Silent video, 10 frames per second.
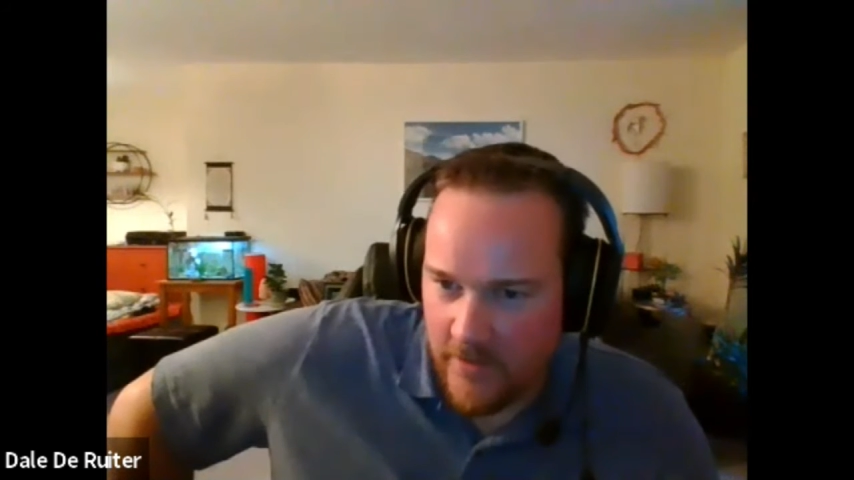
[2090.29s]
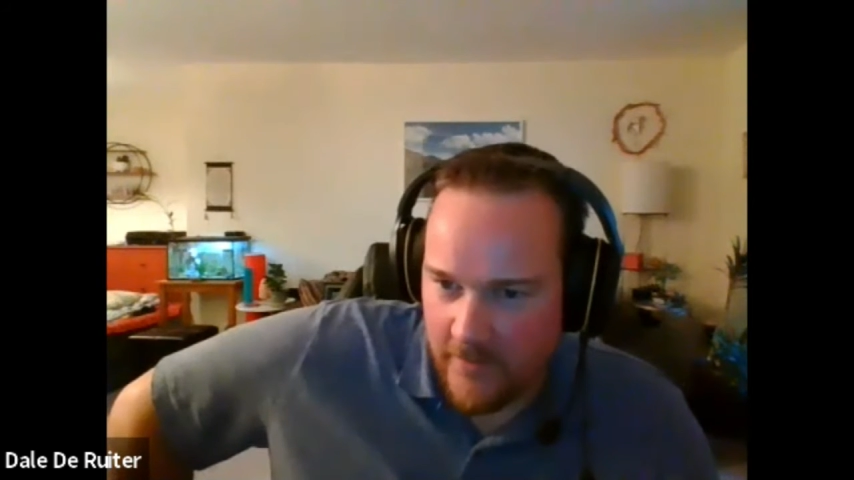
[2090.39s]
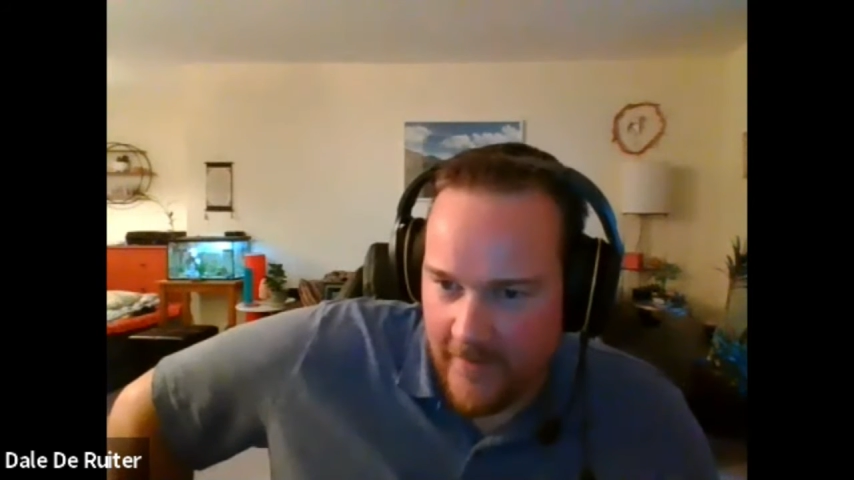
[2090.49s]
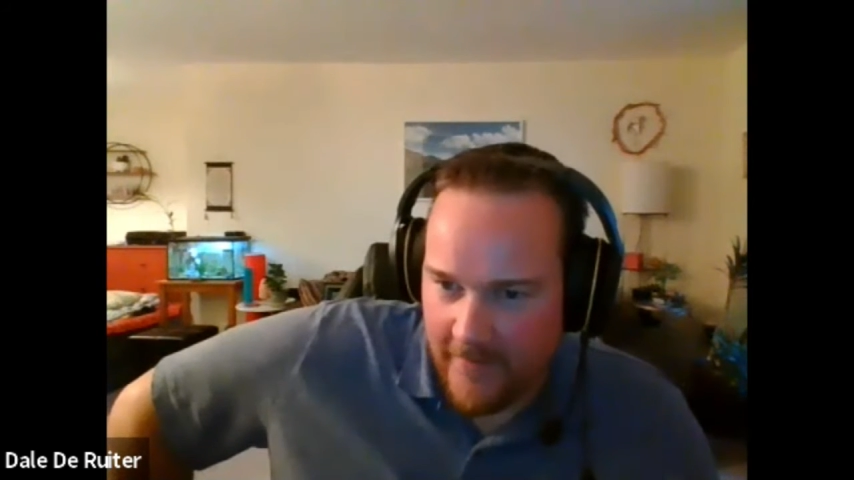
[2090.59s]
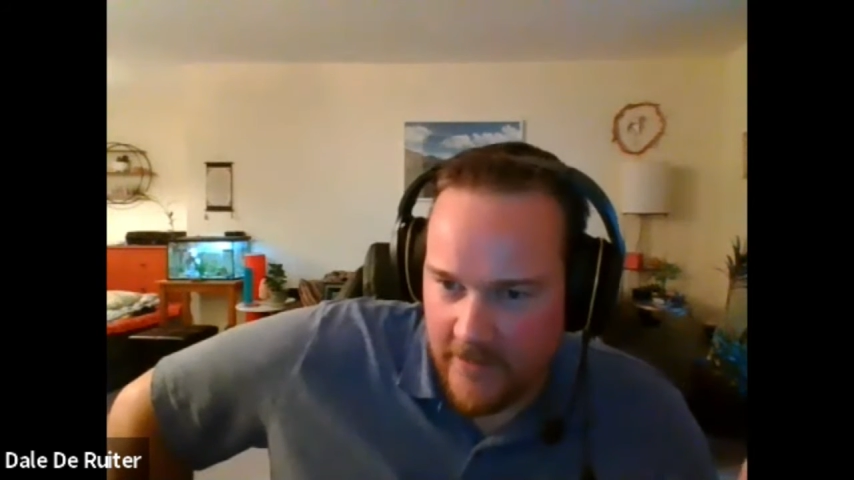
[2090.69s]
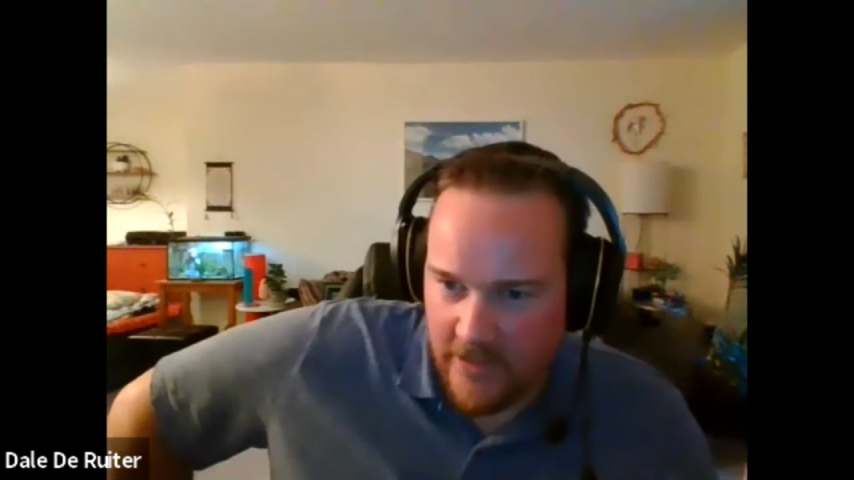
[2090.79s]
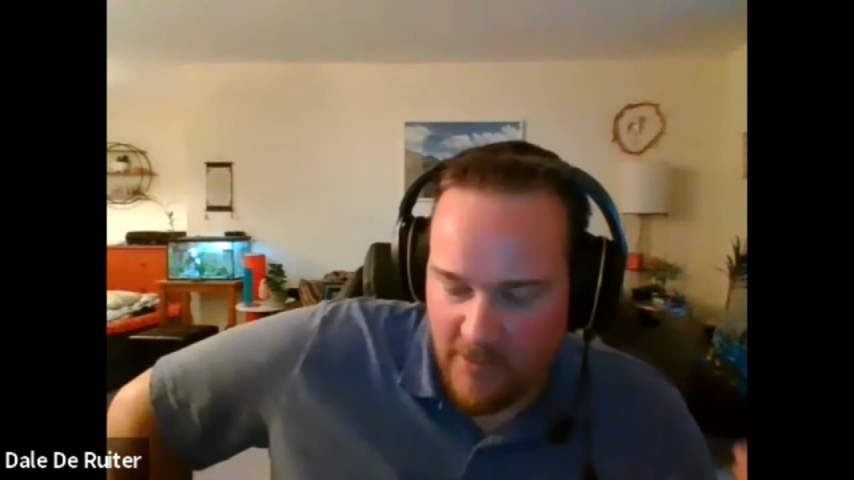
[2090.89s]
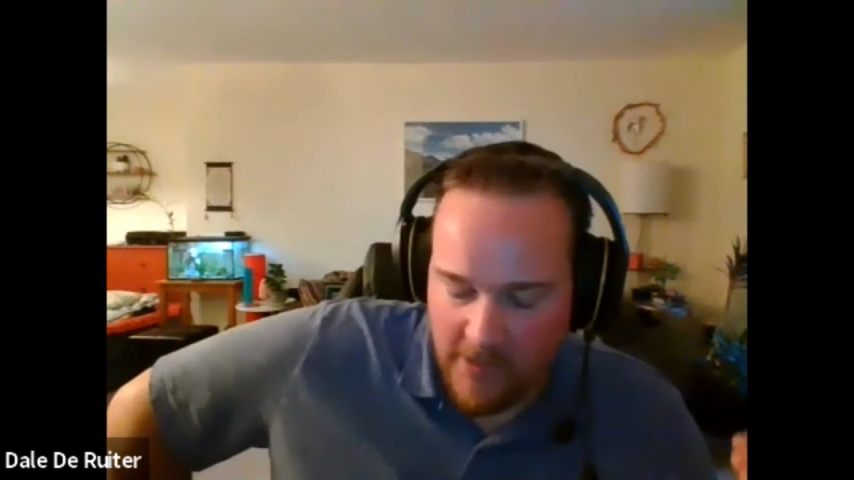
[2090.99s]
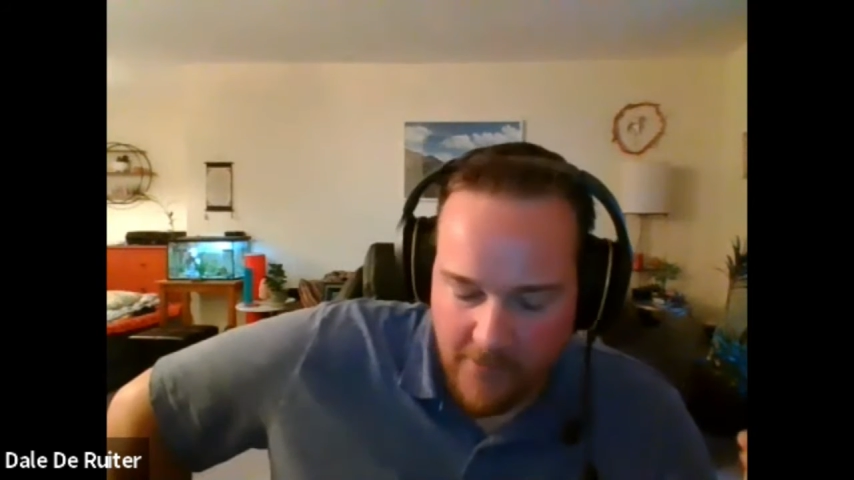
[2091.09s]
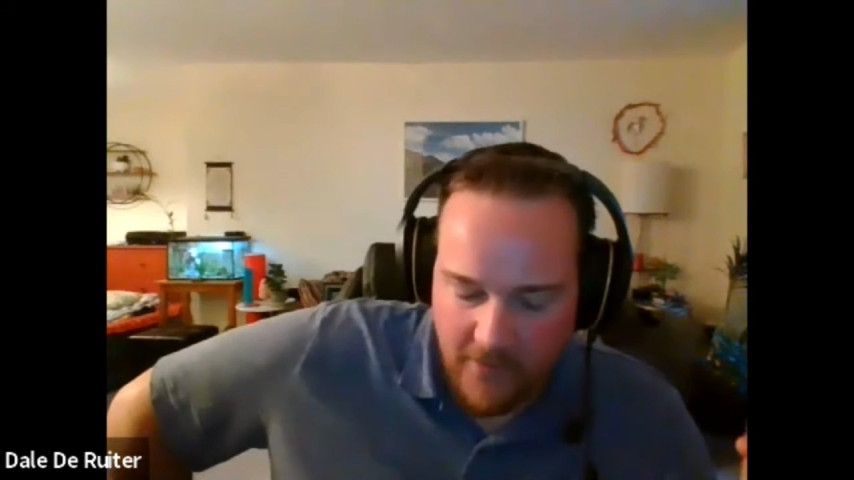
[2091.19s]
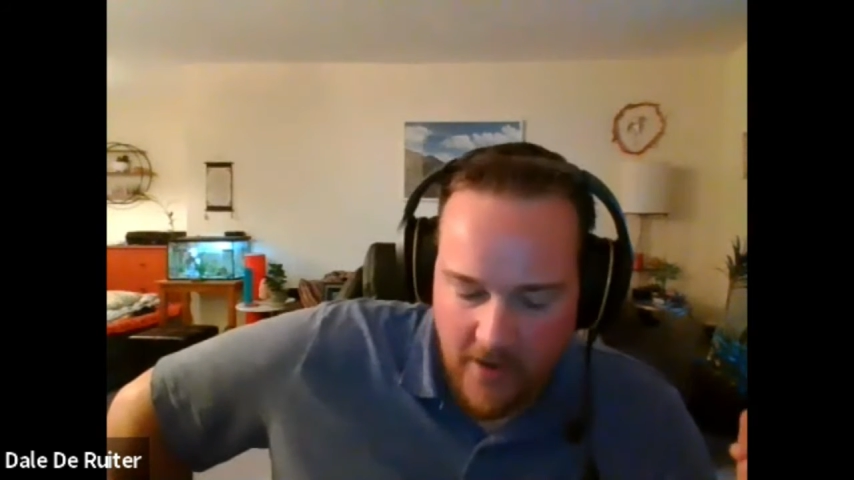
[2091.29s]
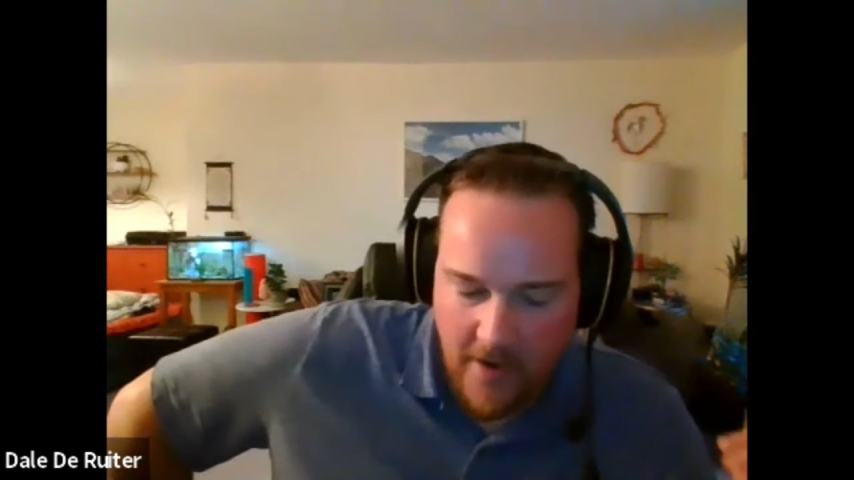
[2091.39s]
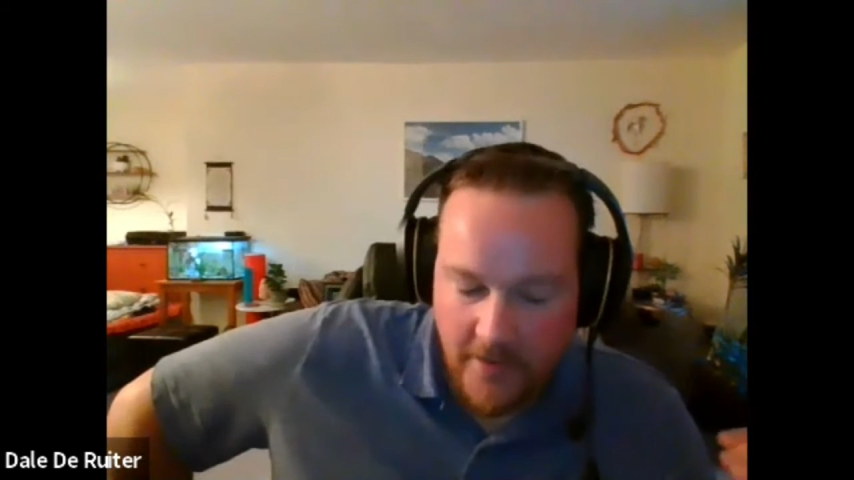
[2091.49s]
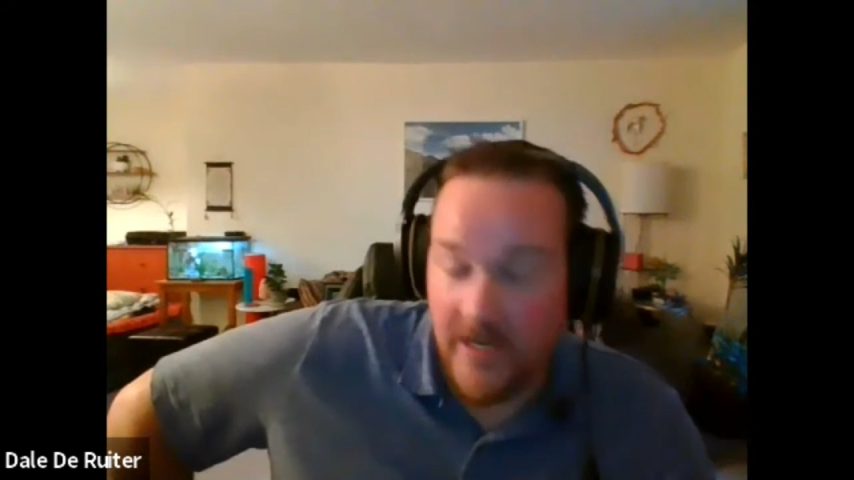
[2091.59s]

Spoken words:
like these people are